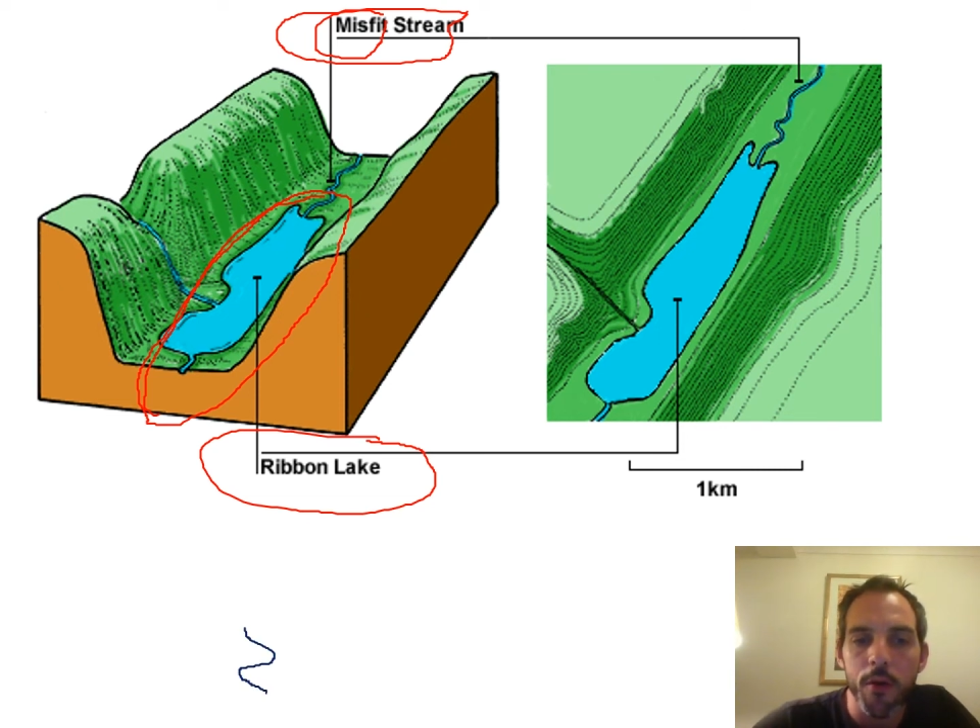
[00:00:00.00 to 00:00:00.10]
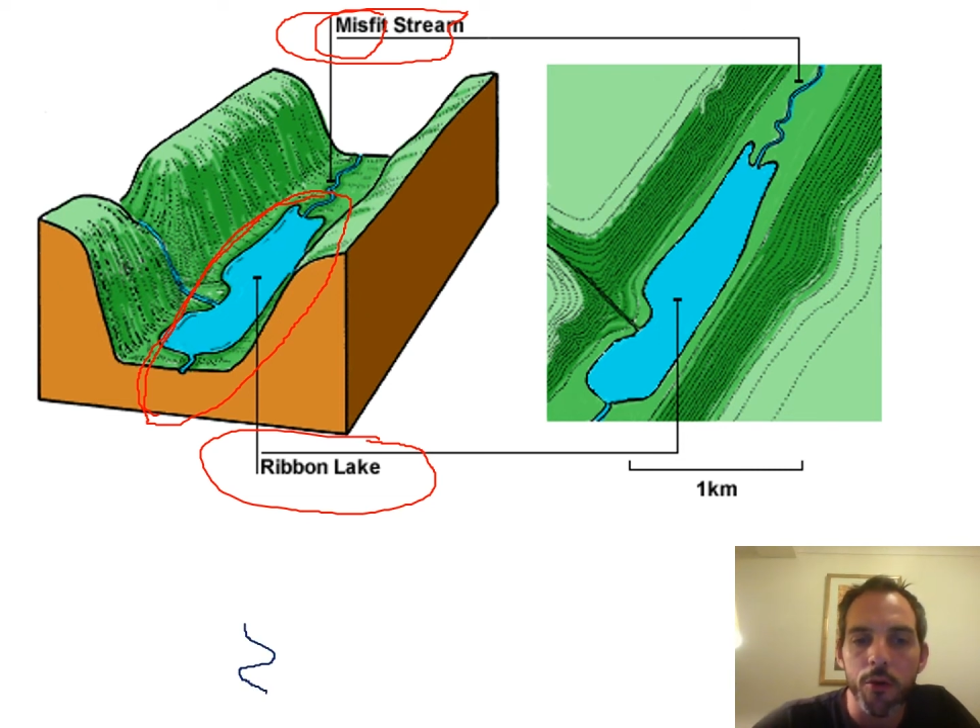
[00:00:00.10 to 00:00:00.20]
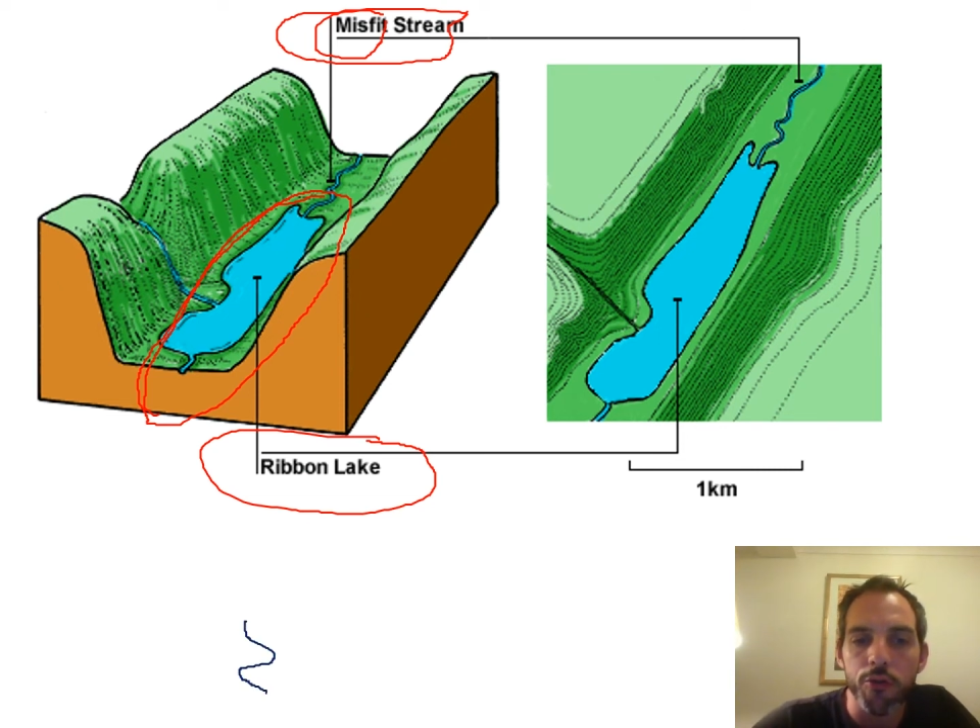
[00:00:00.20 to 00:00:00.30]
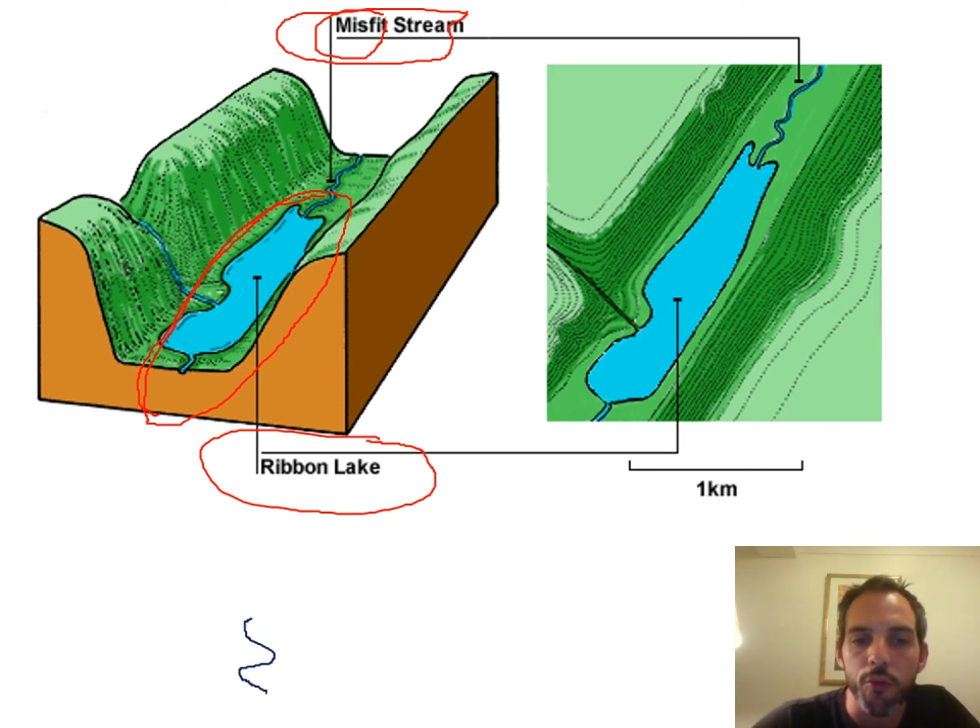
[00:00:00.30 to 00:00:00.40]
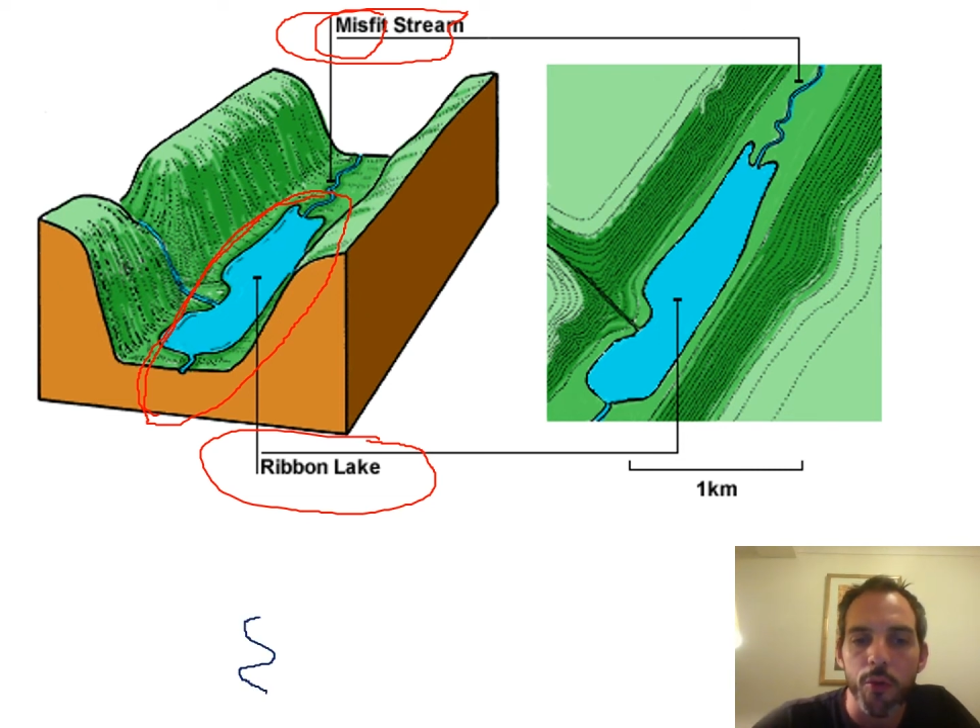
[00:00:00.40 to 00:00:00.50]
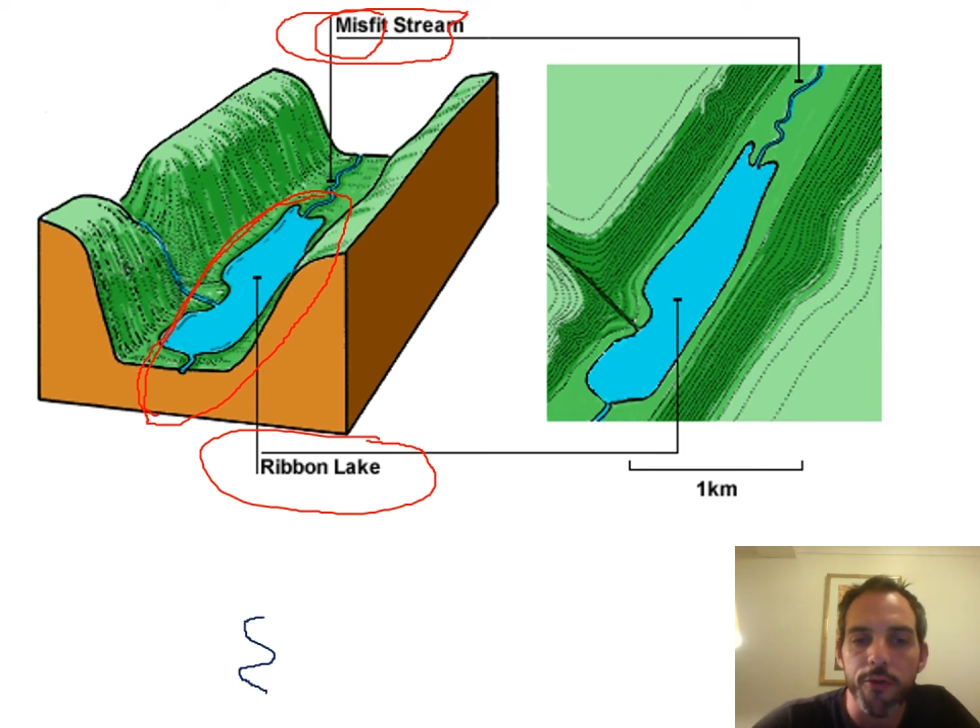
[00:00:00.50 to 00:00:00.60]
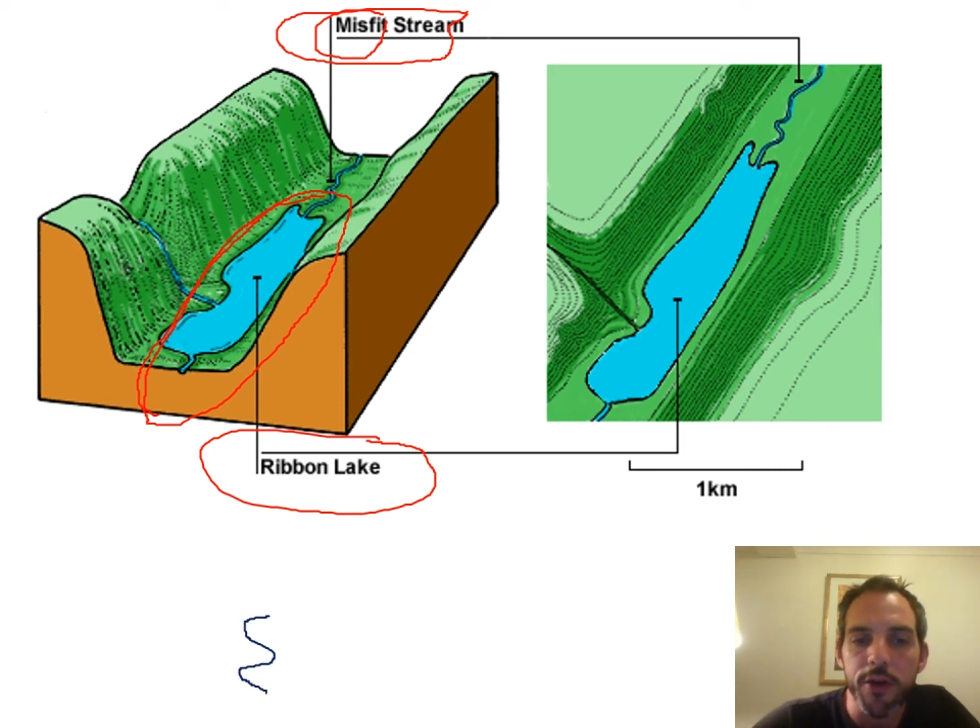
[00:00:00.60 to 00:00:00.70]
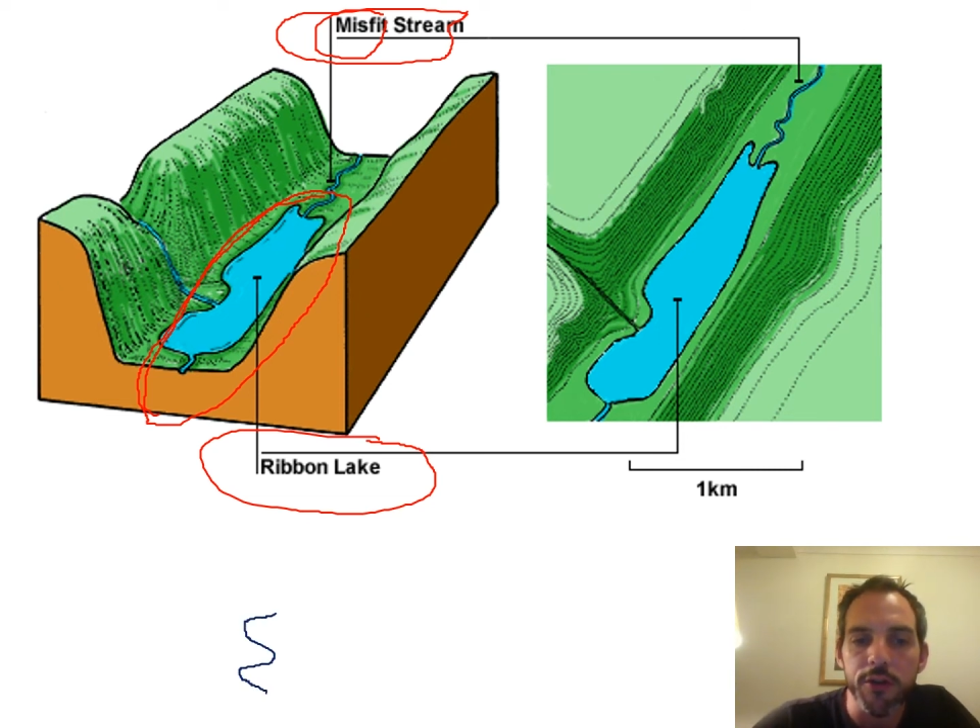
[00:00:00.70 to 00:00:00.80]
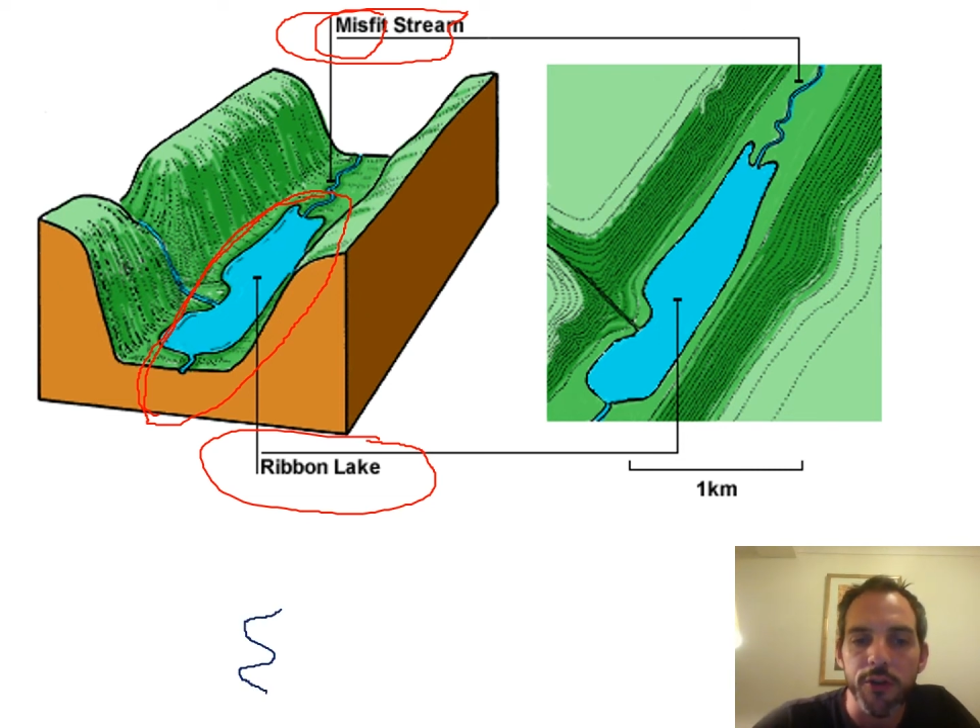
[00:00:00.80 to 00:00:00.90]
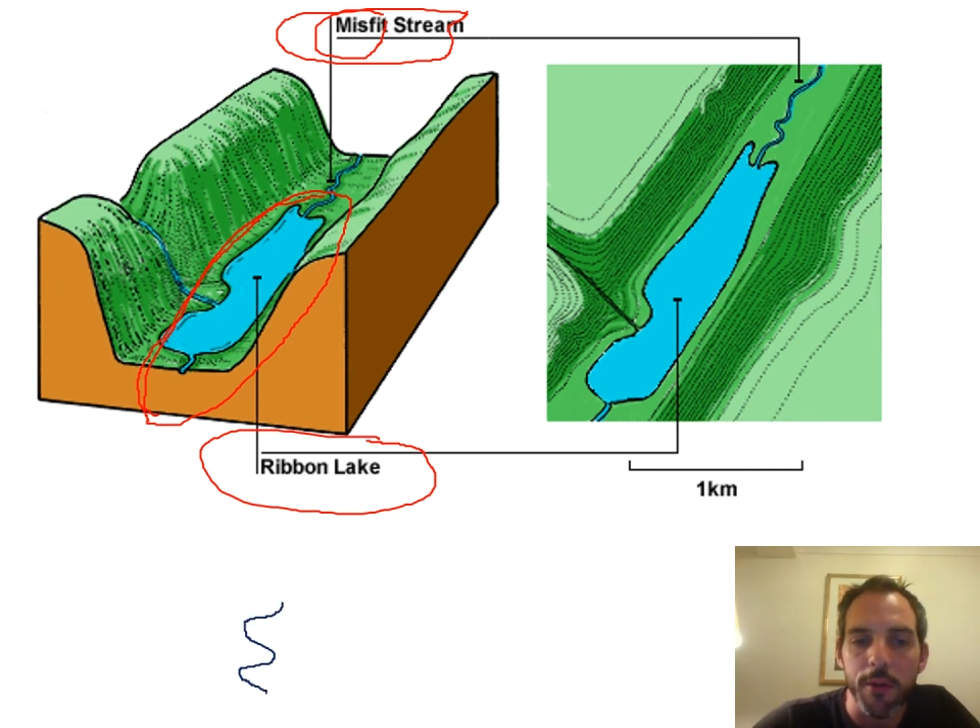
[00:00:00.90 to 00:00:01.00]
through a
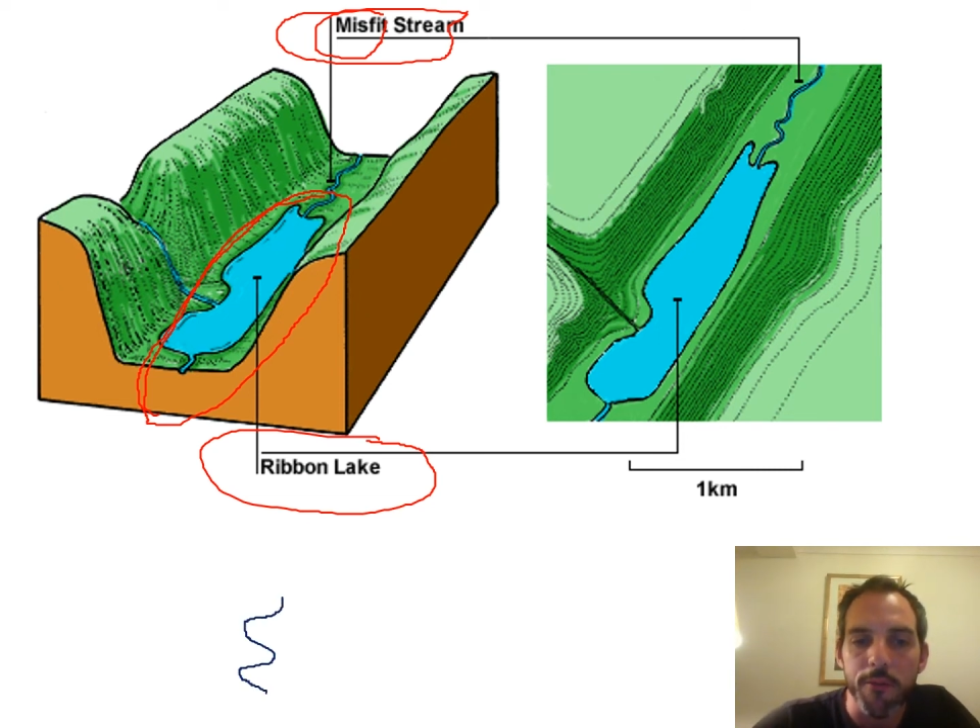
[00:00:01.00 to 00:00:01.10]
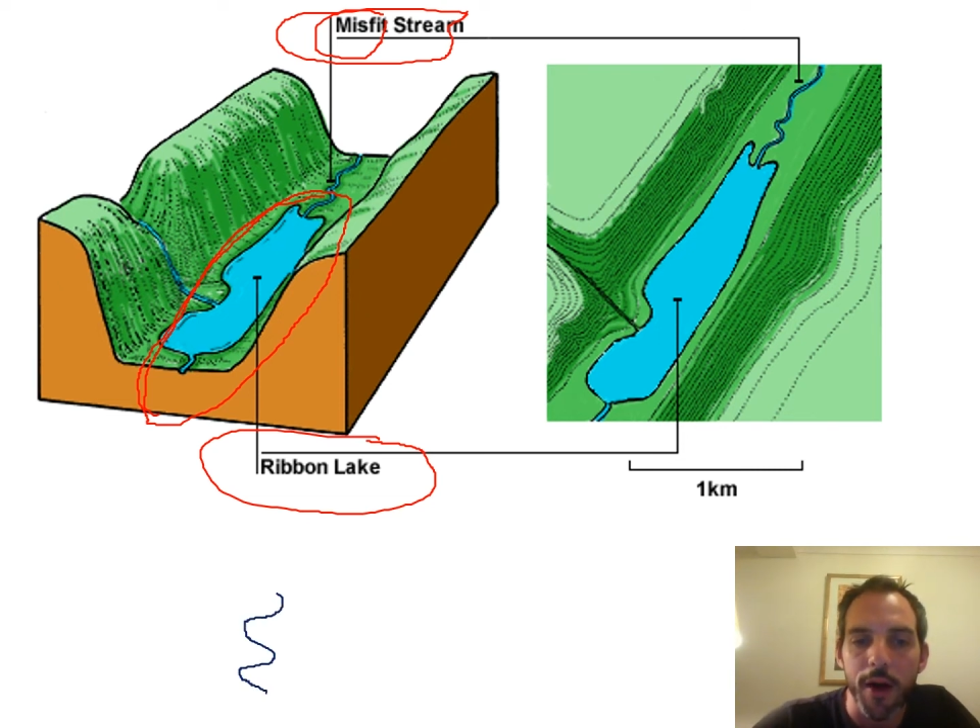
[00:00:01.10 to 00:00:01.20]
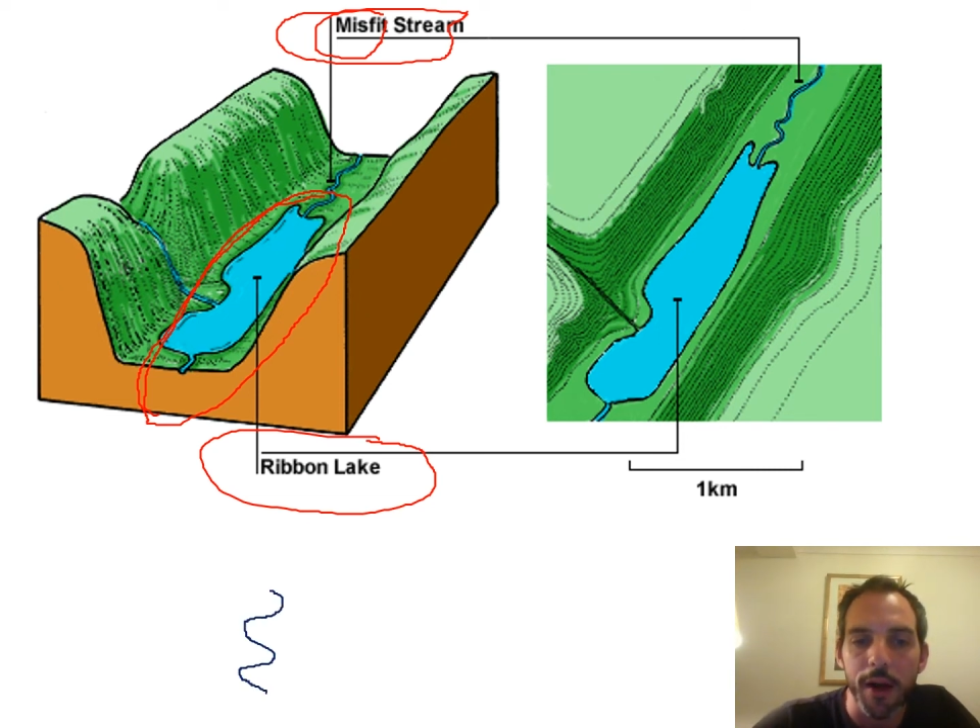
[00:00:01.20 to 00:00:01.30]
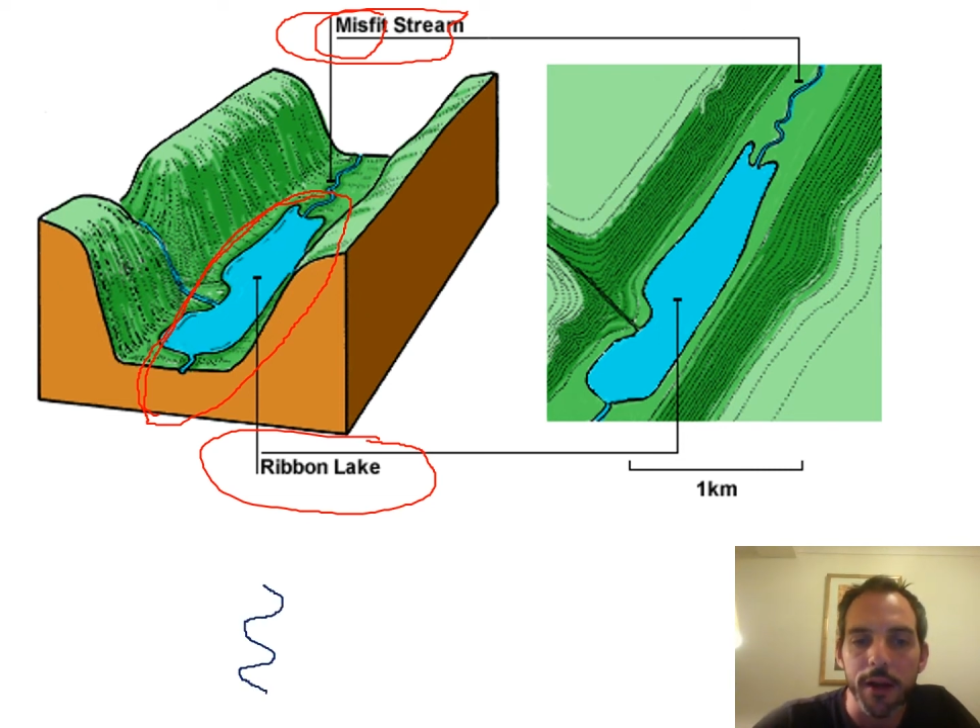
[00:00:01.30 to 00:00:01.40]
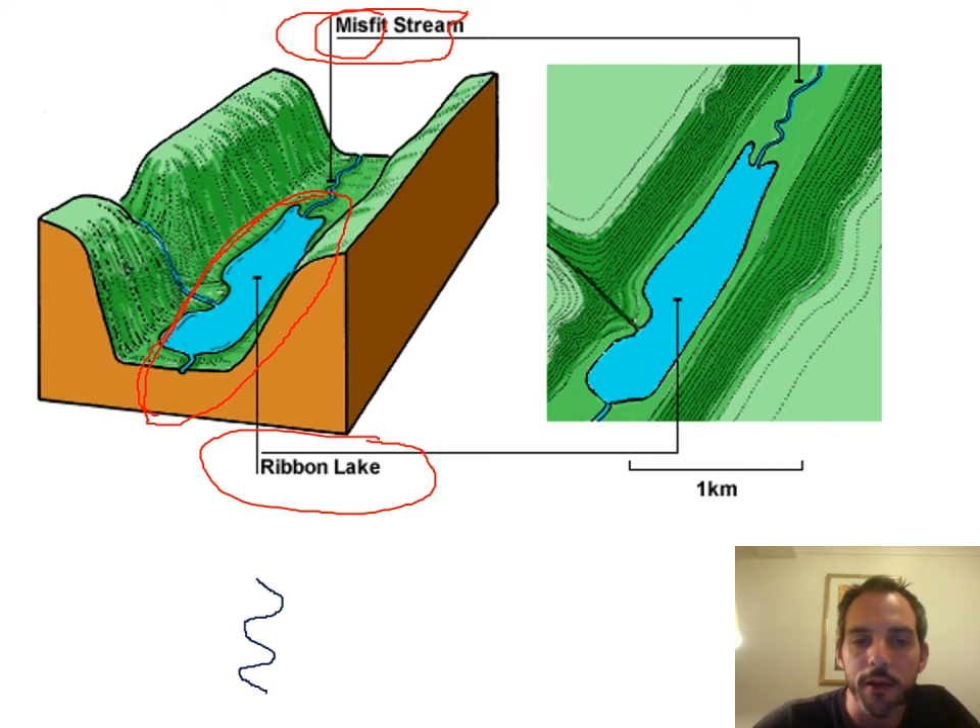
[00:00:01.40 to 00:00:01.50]
V-shaped valley.